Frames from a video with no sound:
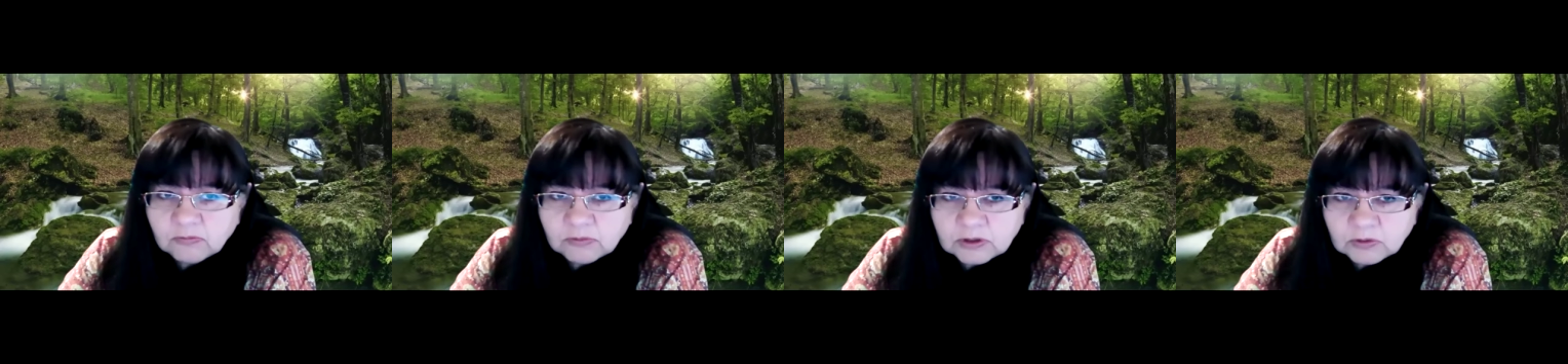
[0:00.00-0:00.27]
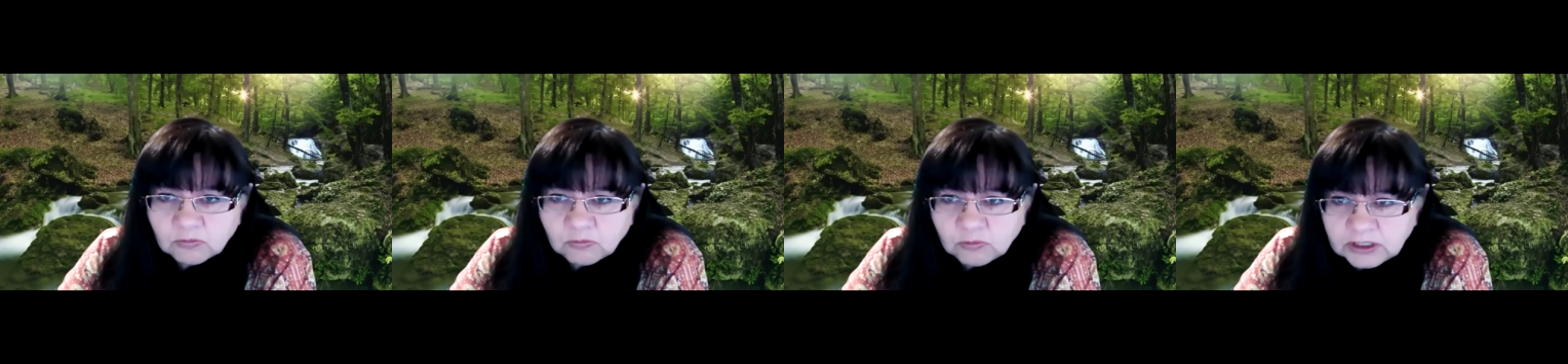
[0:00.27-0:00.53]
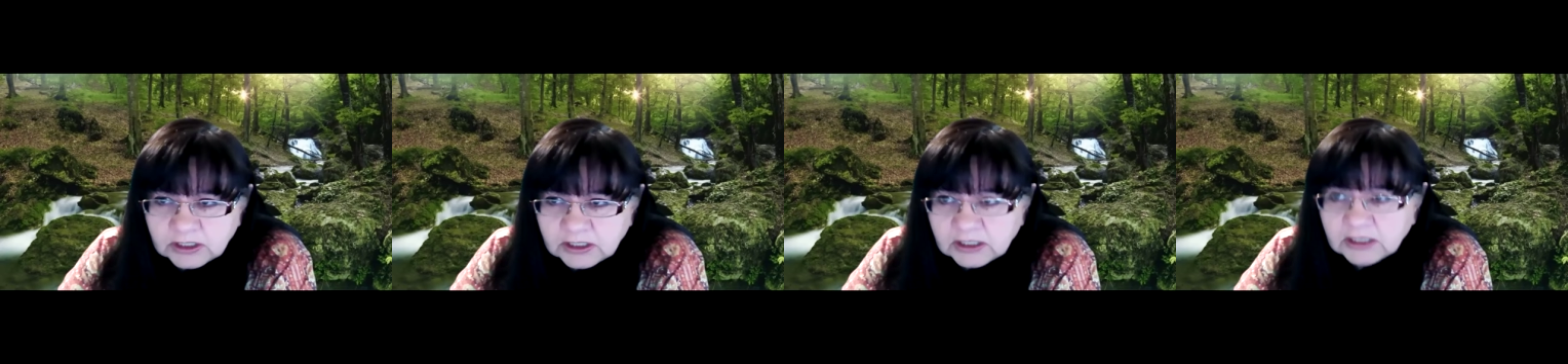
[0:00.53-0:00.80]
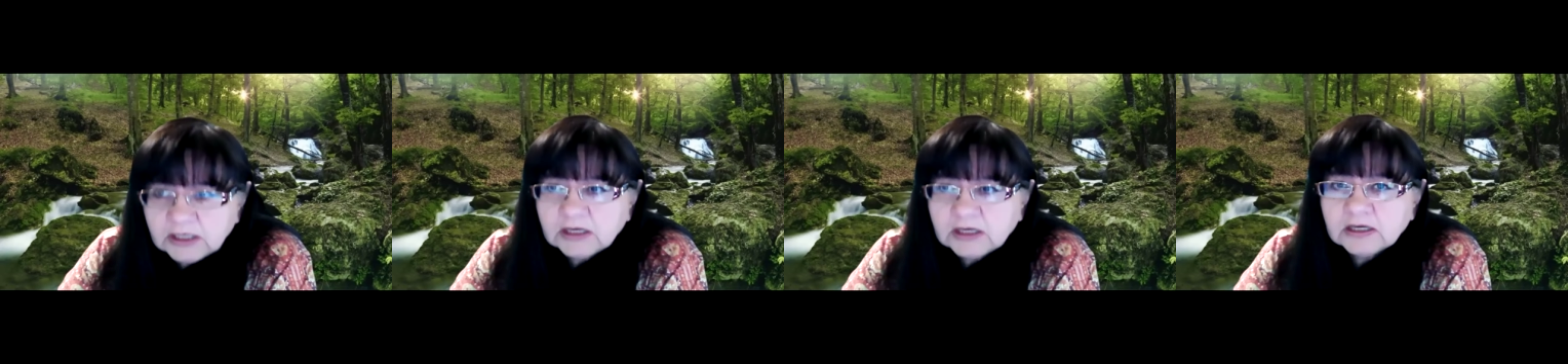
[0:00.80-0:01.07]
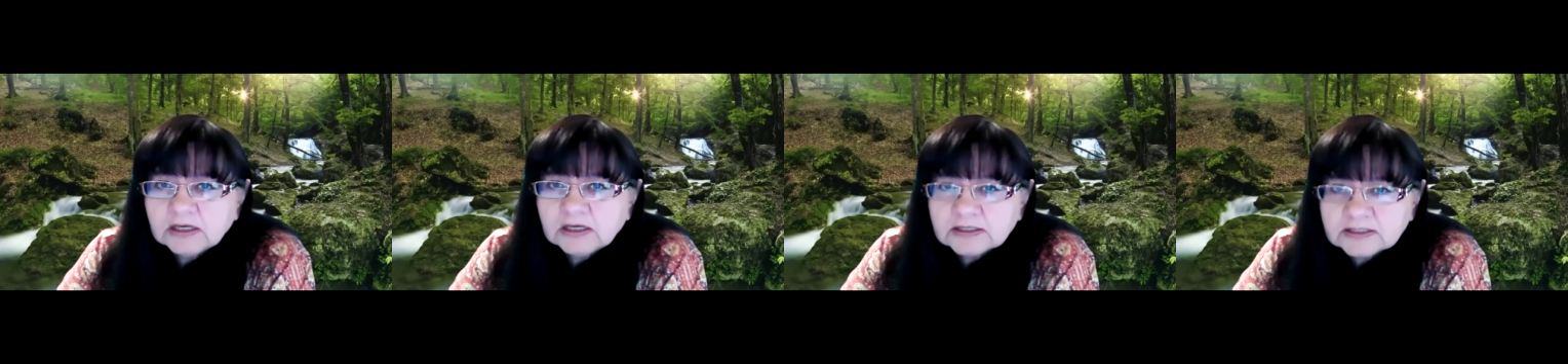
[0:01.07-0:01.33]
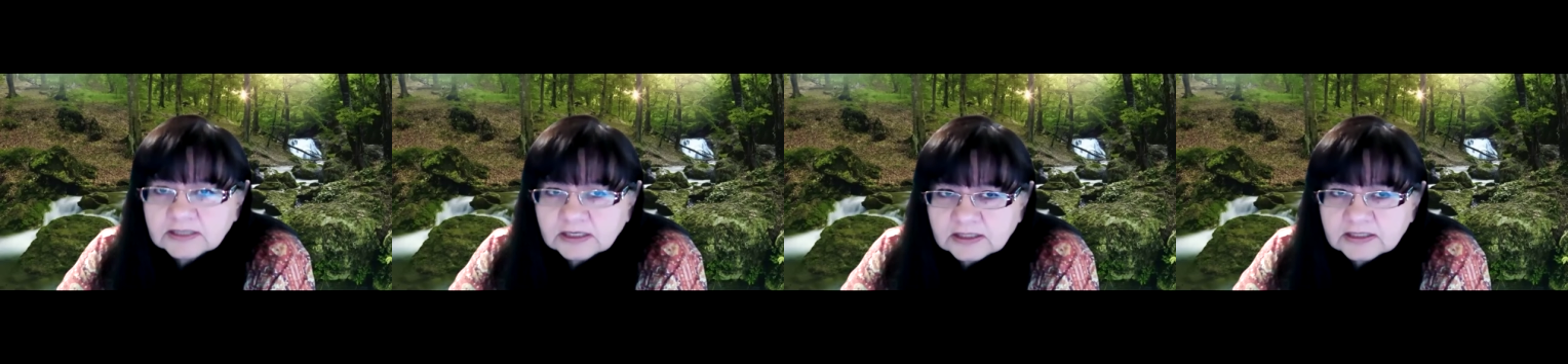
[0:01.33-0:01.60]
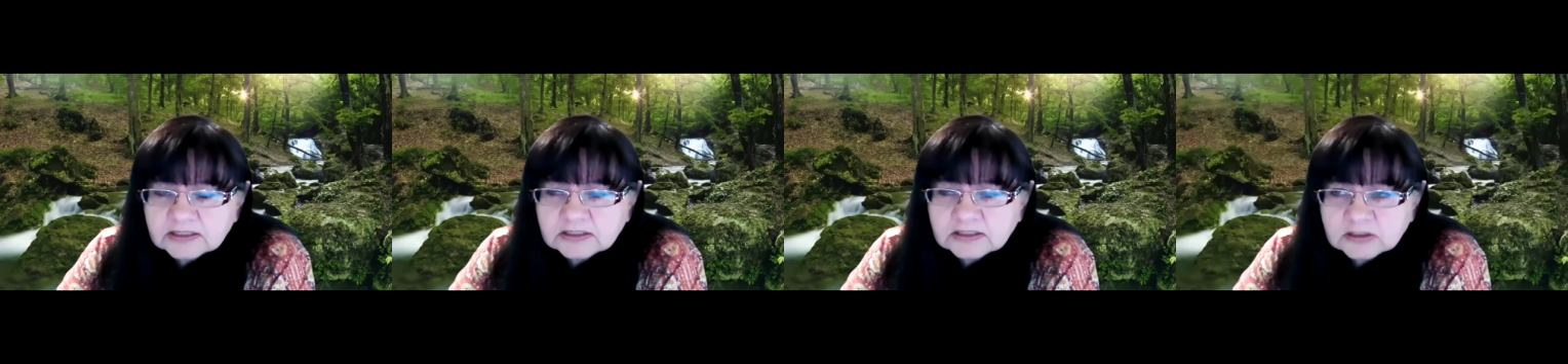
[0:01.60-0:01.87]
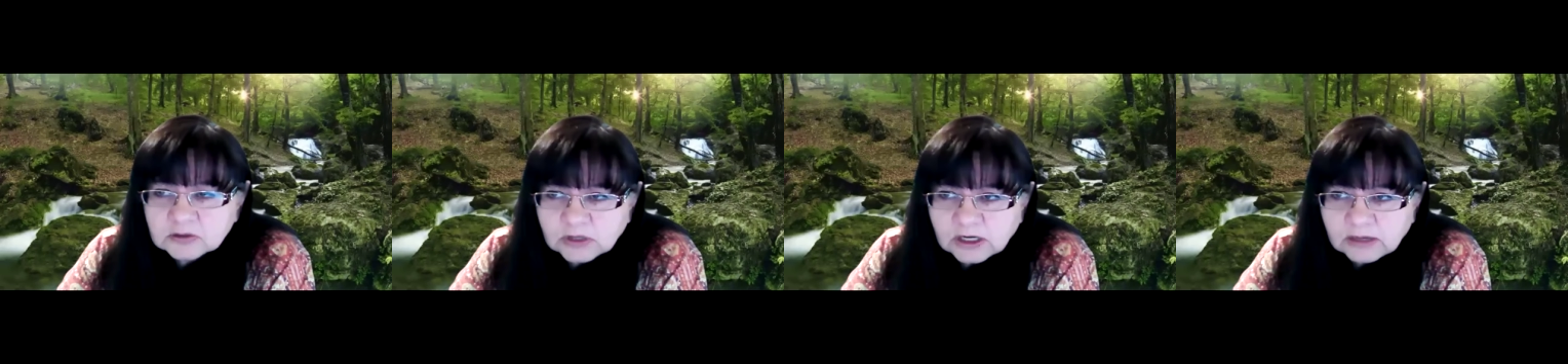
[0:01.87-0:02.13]
When we said
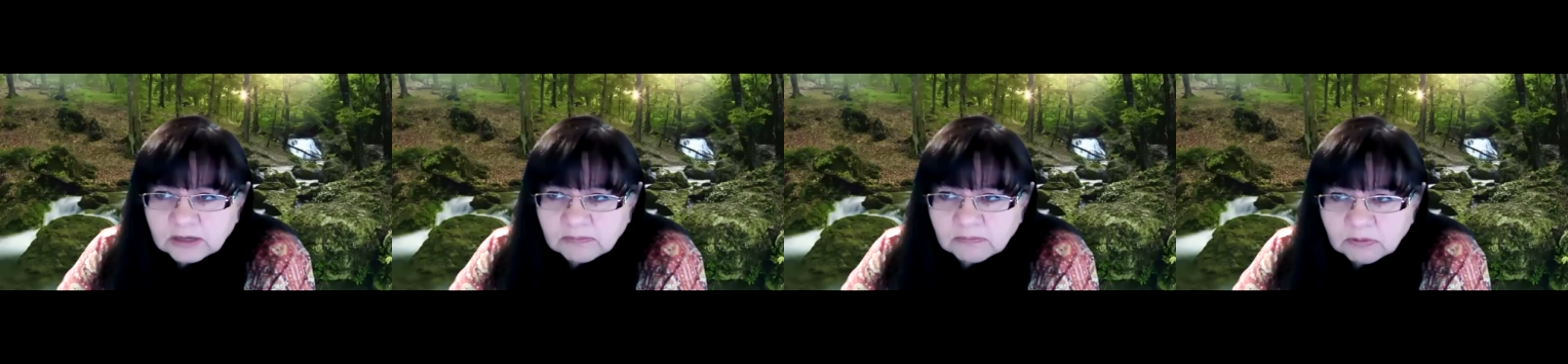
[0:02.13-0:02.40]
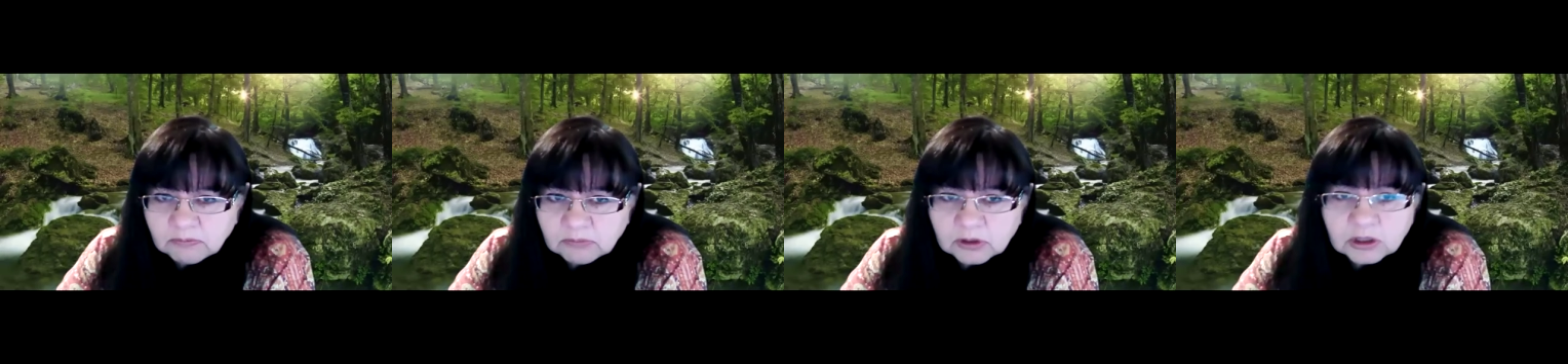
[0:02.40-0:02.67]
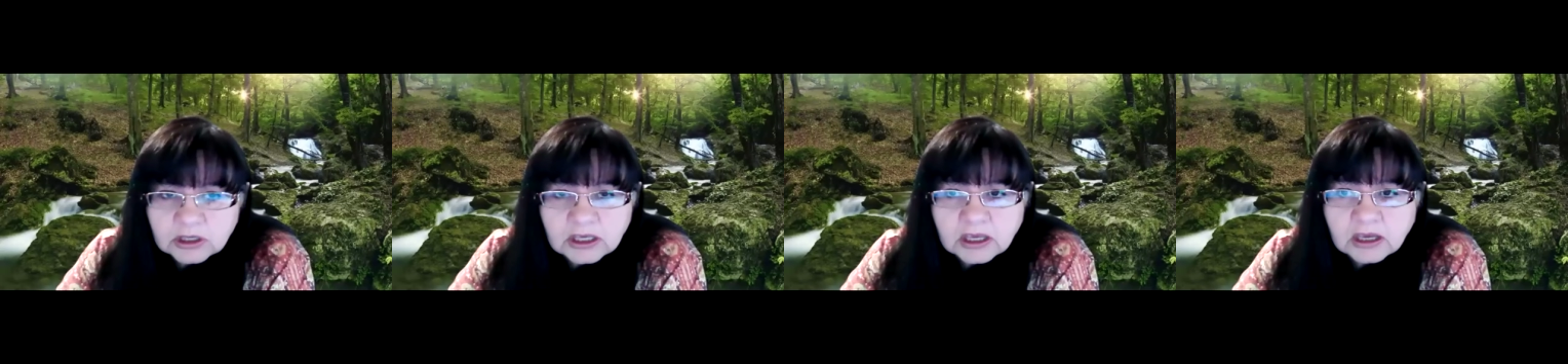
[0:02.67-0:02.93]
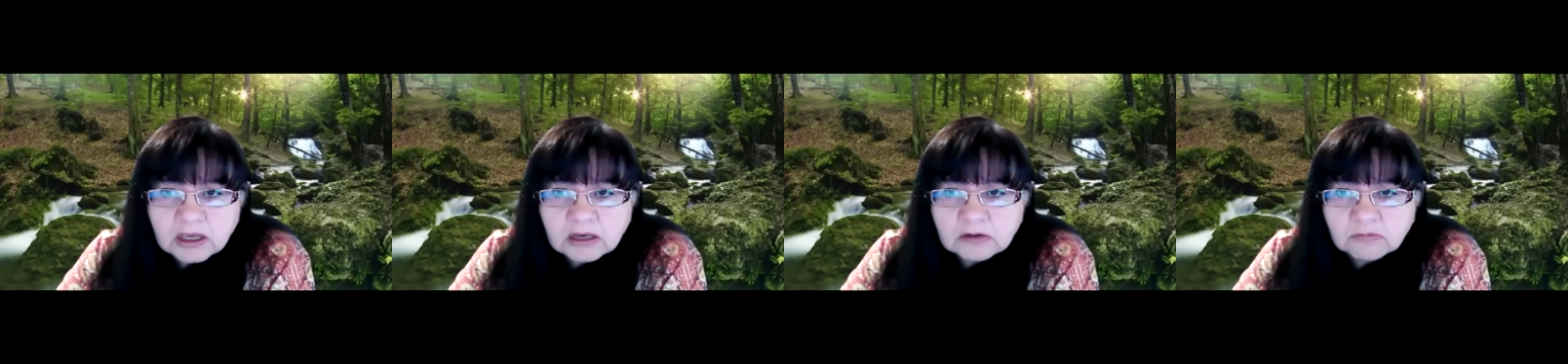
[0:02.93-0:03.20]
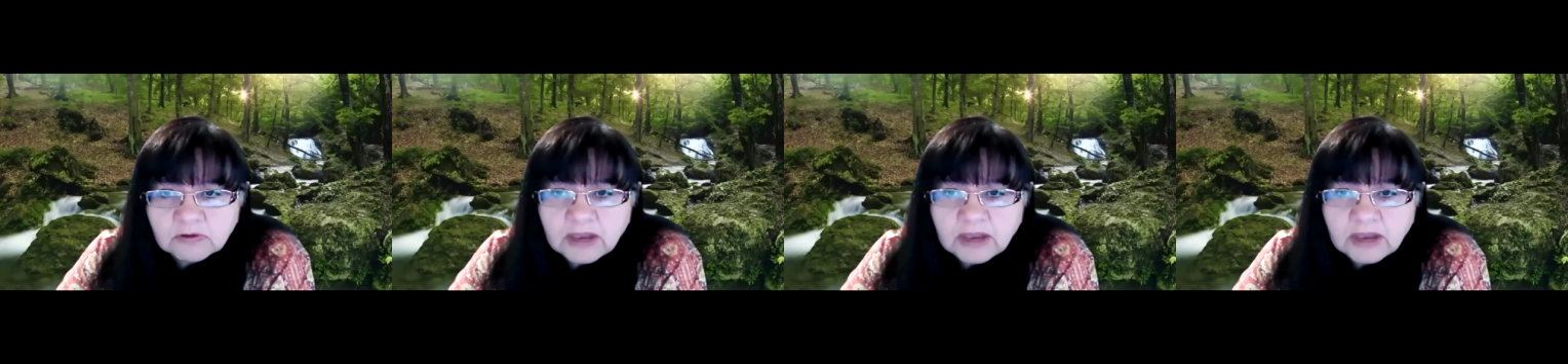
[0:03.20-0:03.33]
this is what I'm looking at,